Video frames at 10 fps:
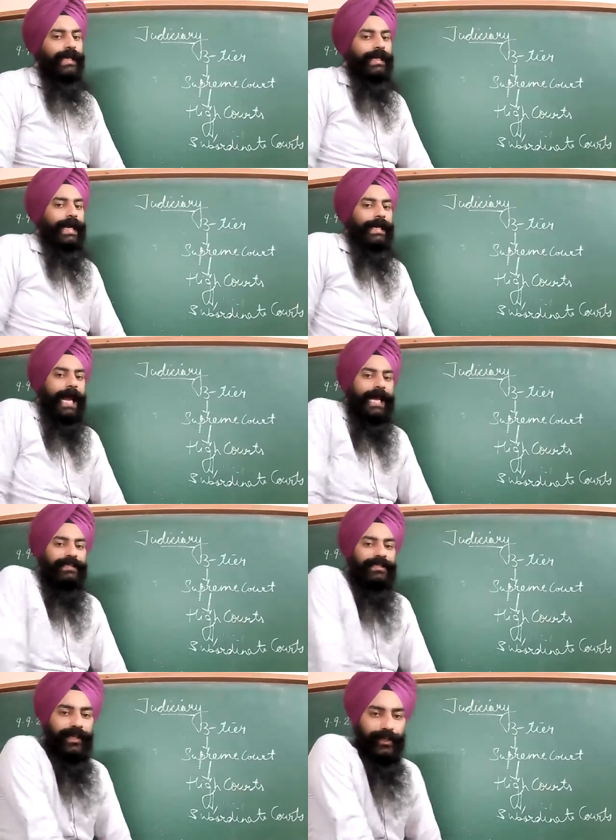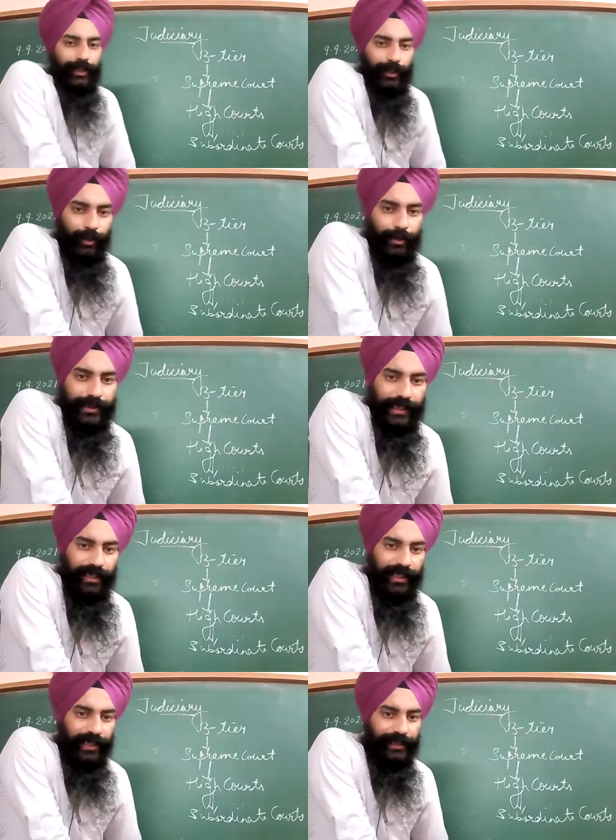They can has introduced
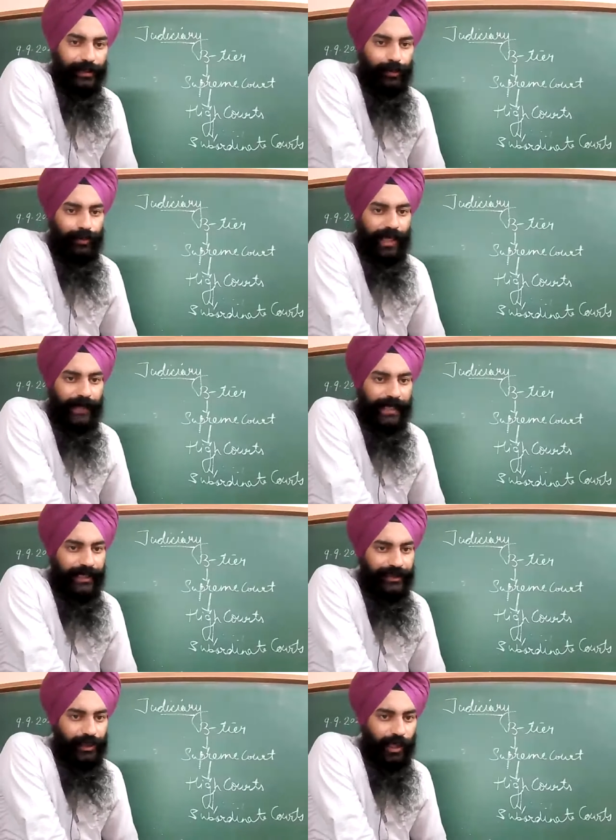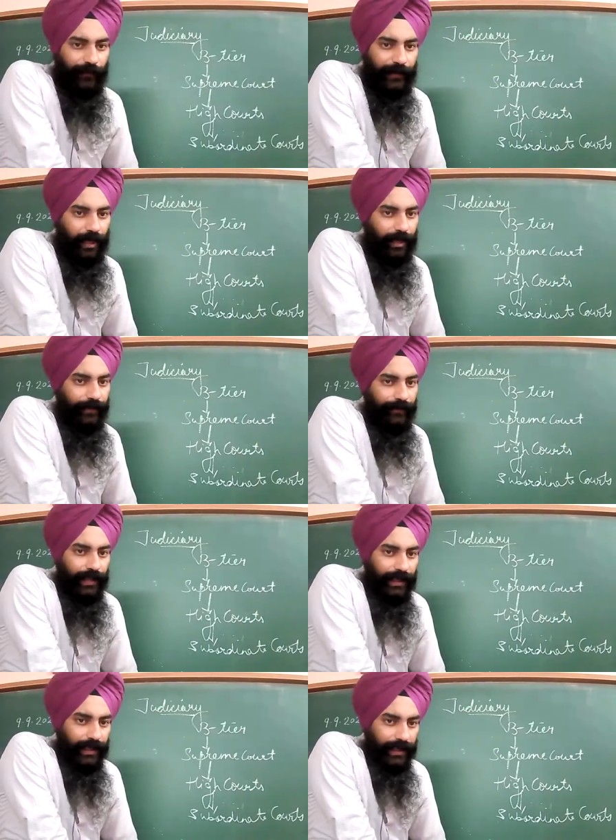in relation to the violation of a law.
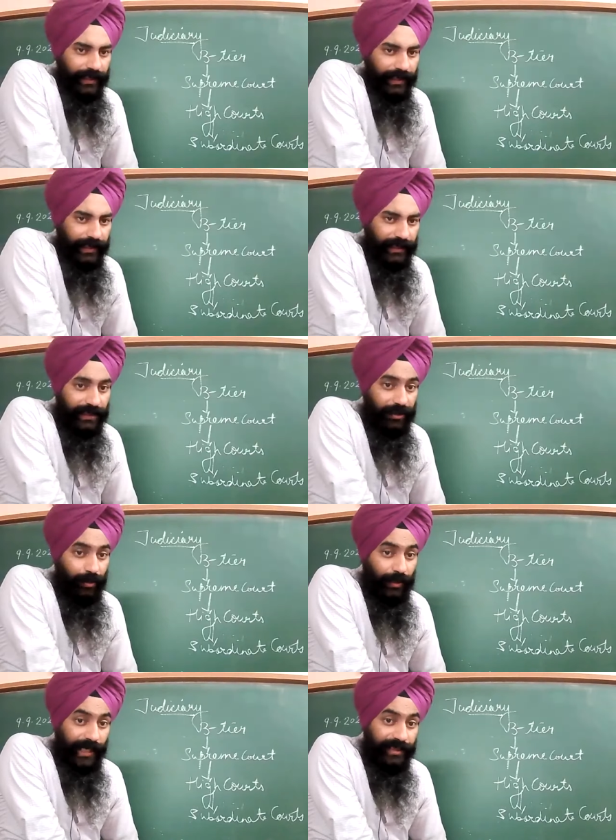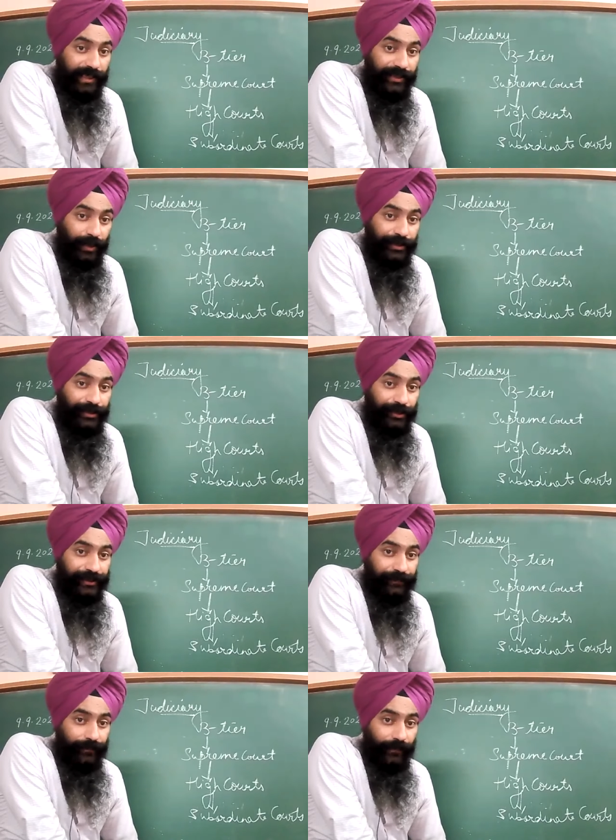It is known as a
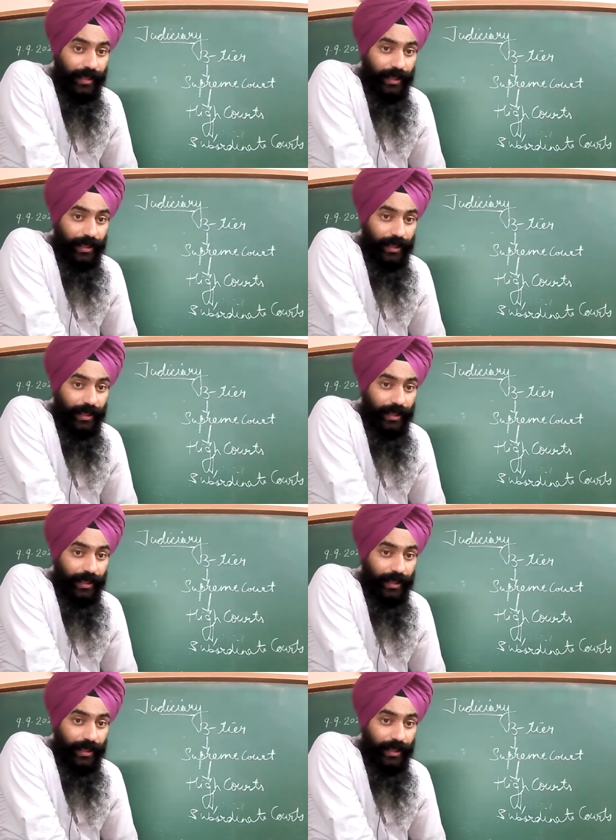jurisdiction.